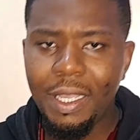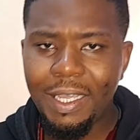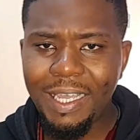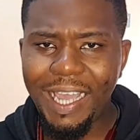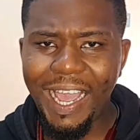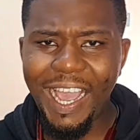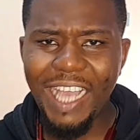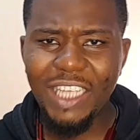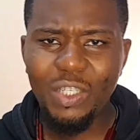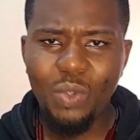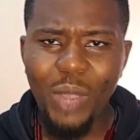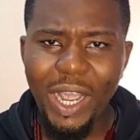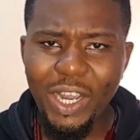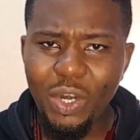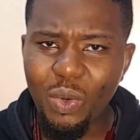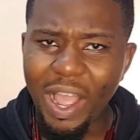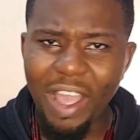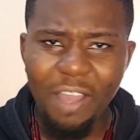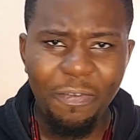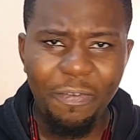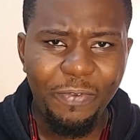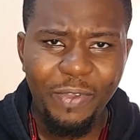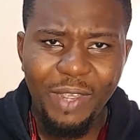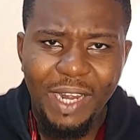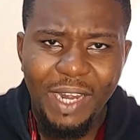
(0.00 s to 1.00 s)
guys, why do
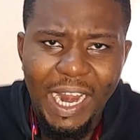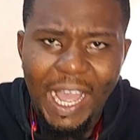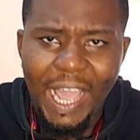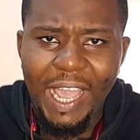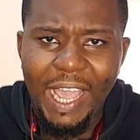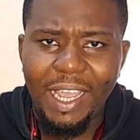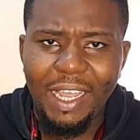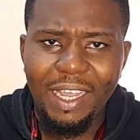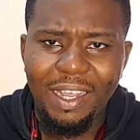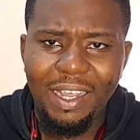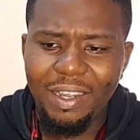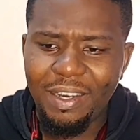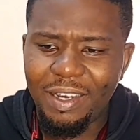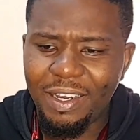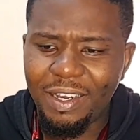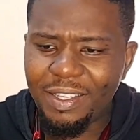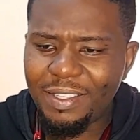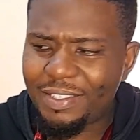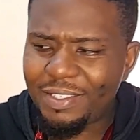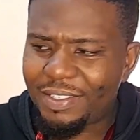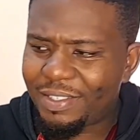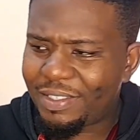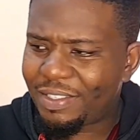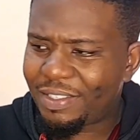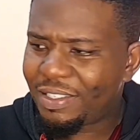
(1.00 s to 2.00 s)
I feel like
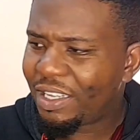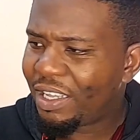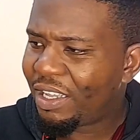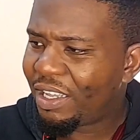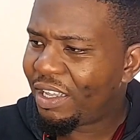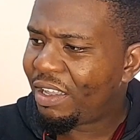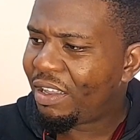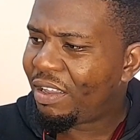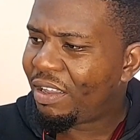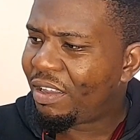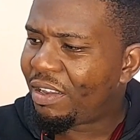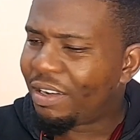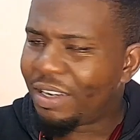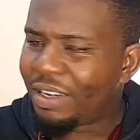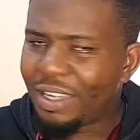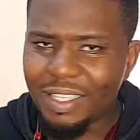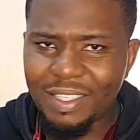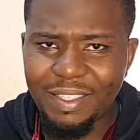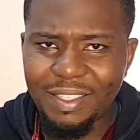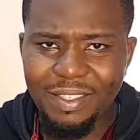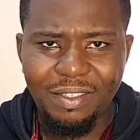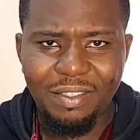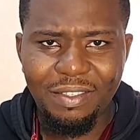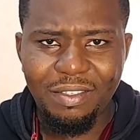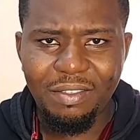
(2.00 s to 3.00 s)
this
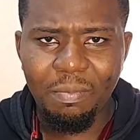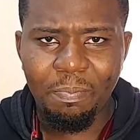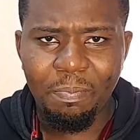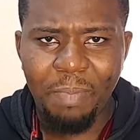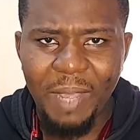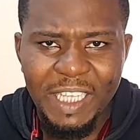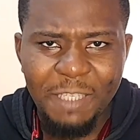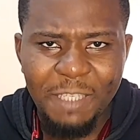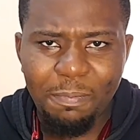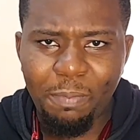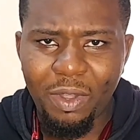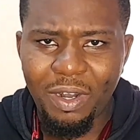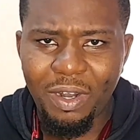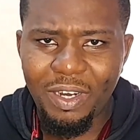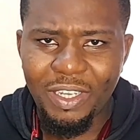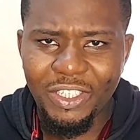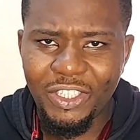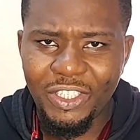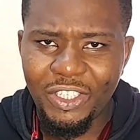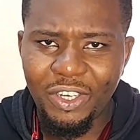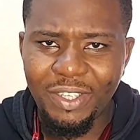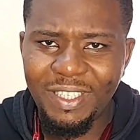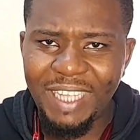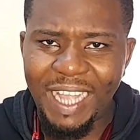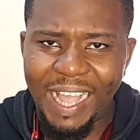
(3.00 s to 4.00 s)
baseball
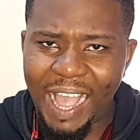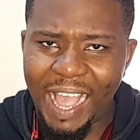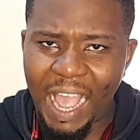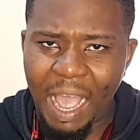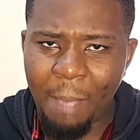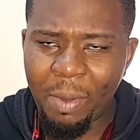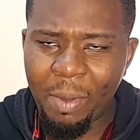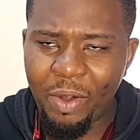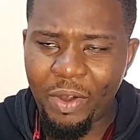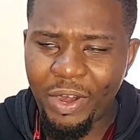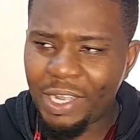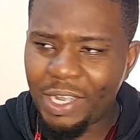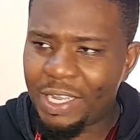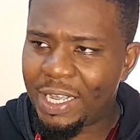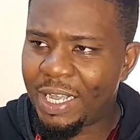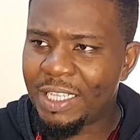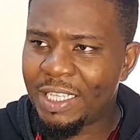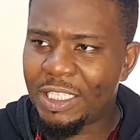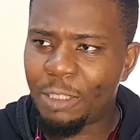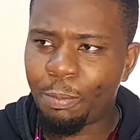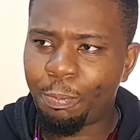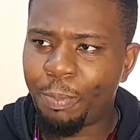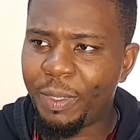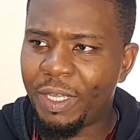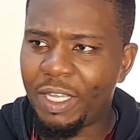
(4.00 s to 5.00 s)
is just
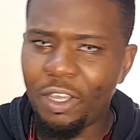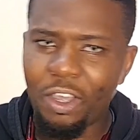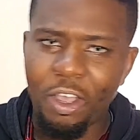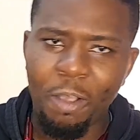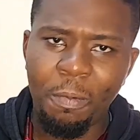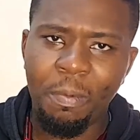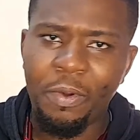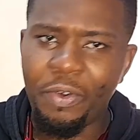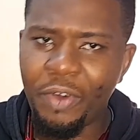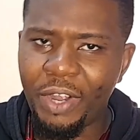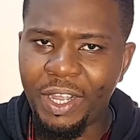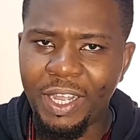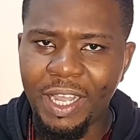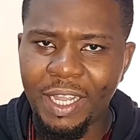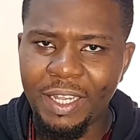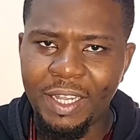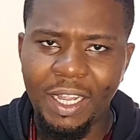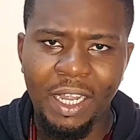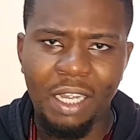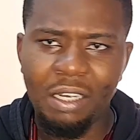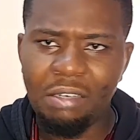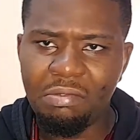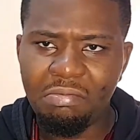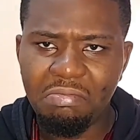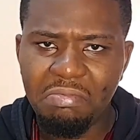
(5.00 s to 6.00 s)
Americans picking up cricket
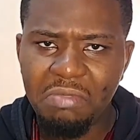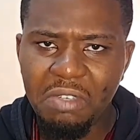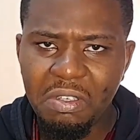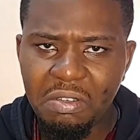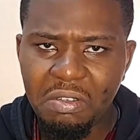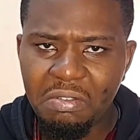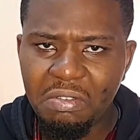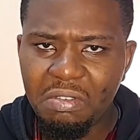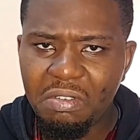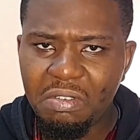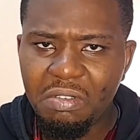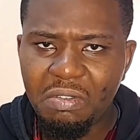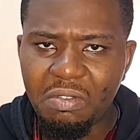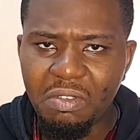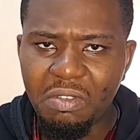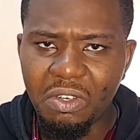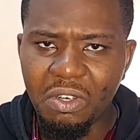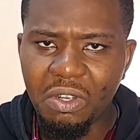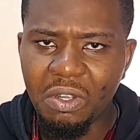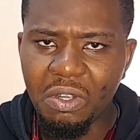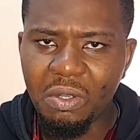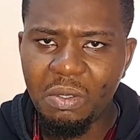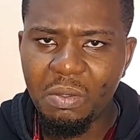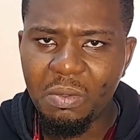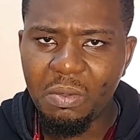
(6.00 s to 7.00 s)
and, you
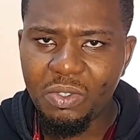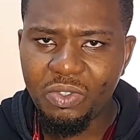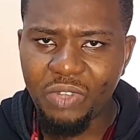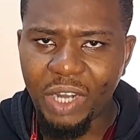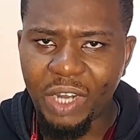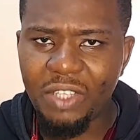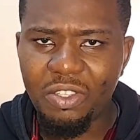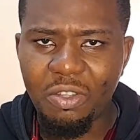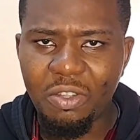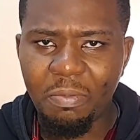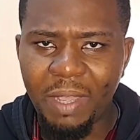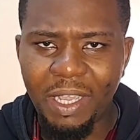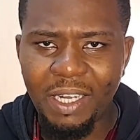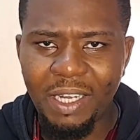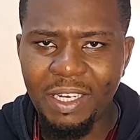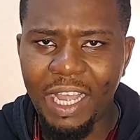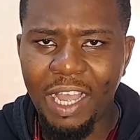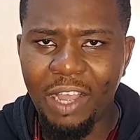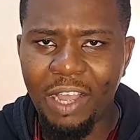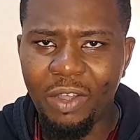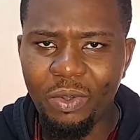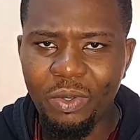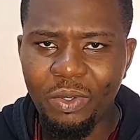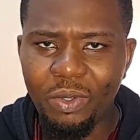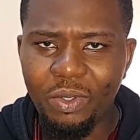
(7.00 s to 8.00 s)
know, trying to make
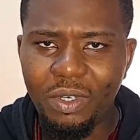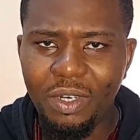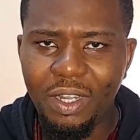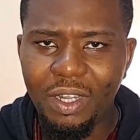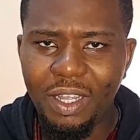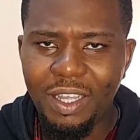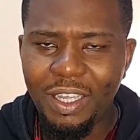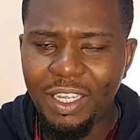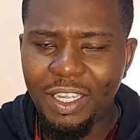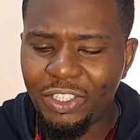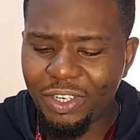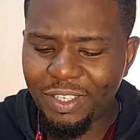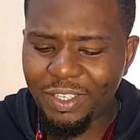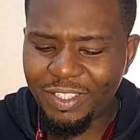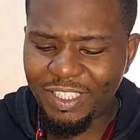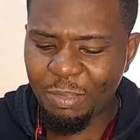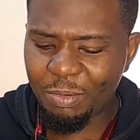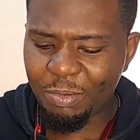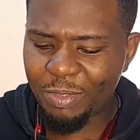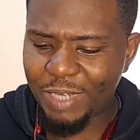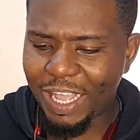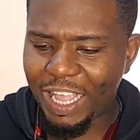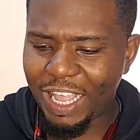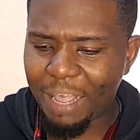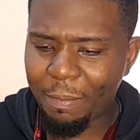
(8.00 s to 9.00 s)
their own? It just
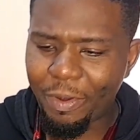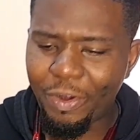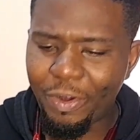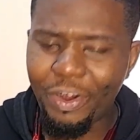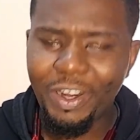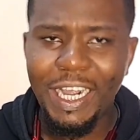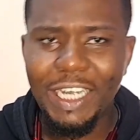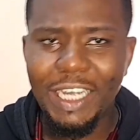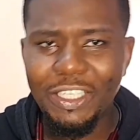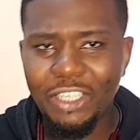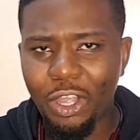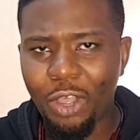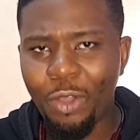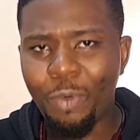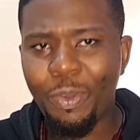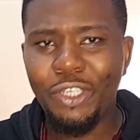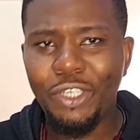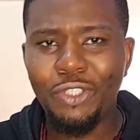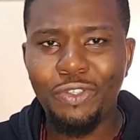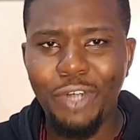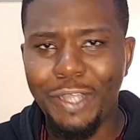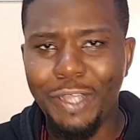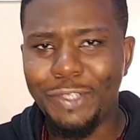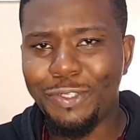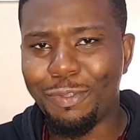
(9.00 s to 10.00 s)
seems like Americans are
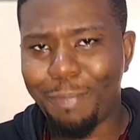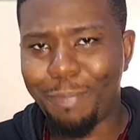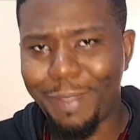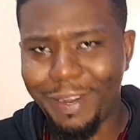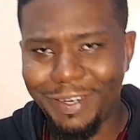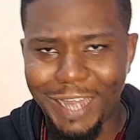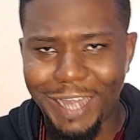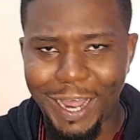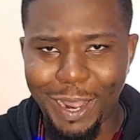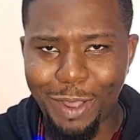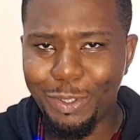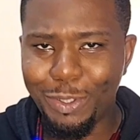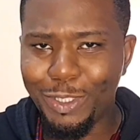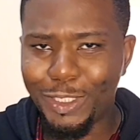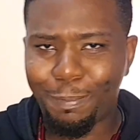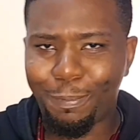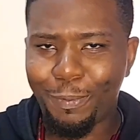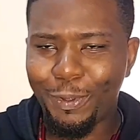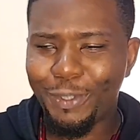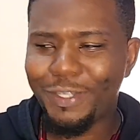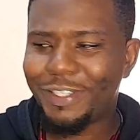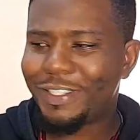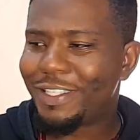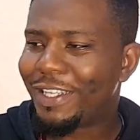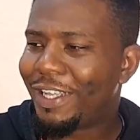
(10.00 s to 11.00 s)
always trying to make their own
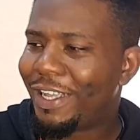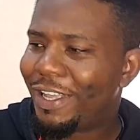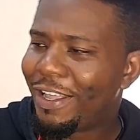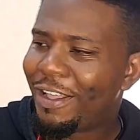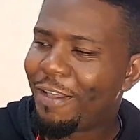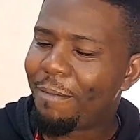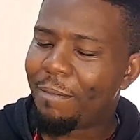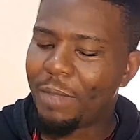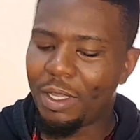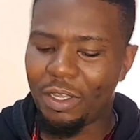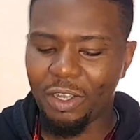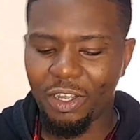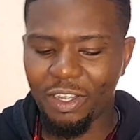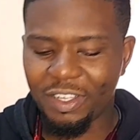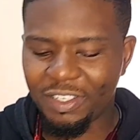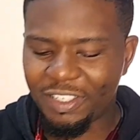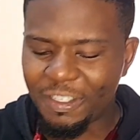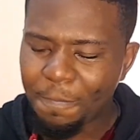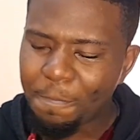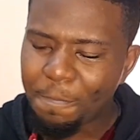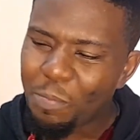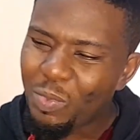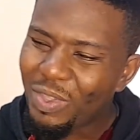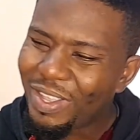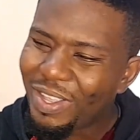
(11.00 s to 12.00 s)
sports,
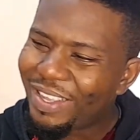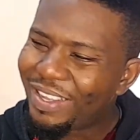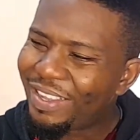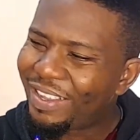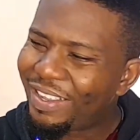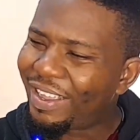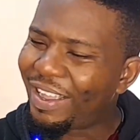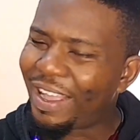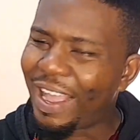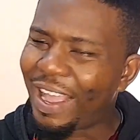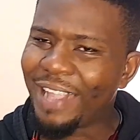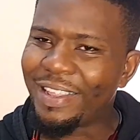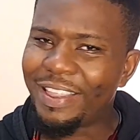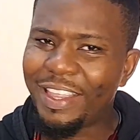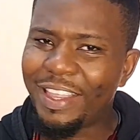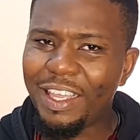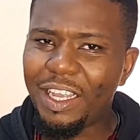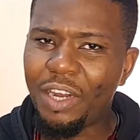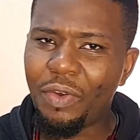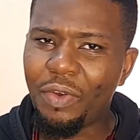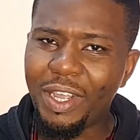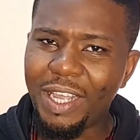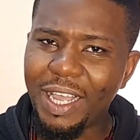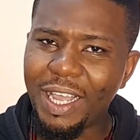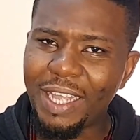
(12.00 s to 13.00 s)
because I
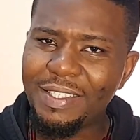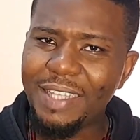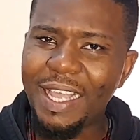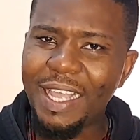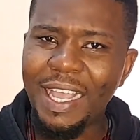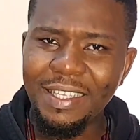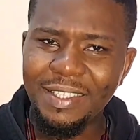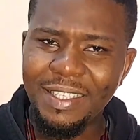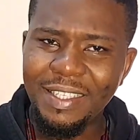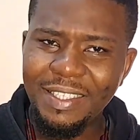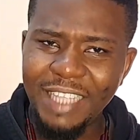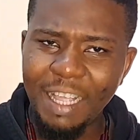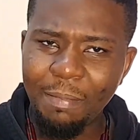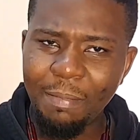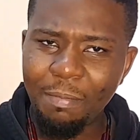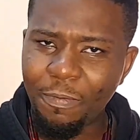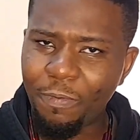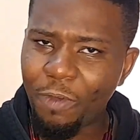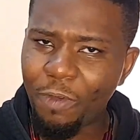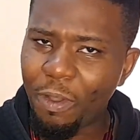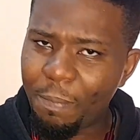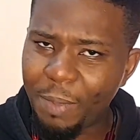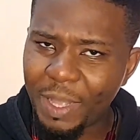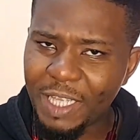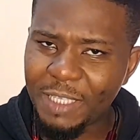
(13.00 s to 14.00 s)
think cricket existed
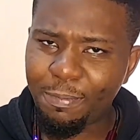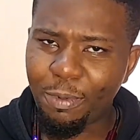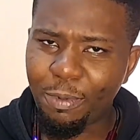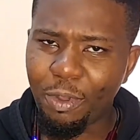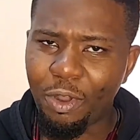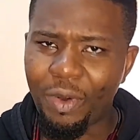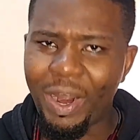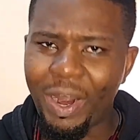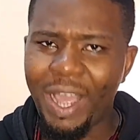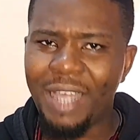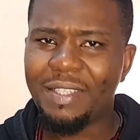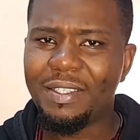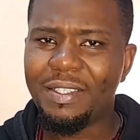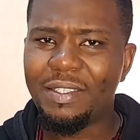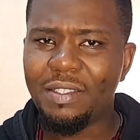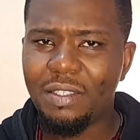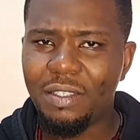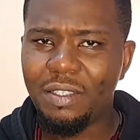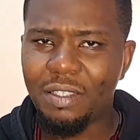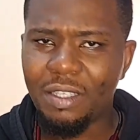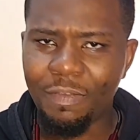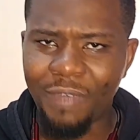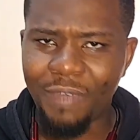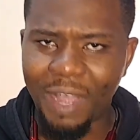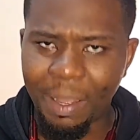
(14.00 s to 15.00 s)
before baseball, right?
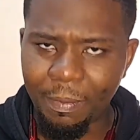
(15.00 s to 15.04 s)
If